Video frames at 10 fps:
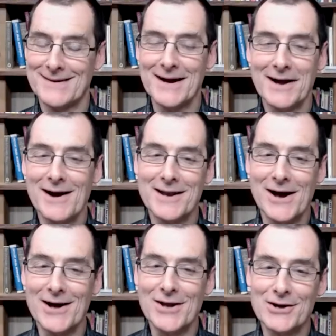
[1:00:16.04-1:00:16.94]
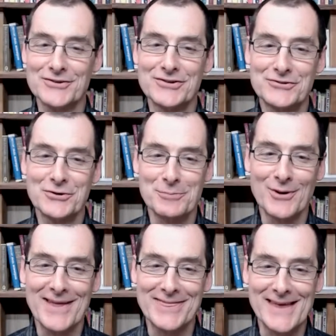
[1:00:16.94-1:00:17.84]
I know you just took a
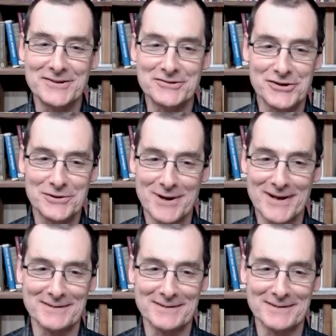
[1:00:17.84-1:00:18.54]
breath then, John, but...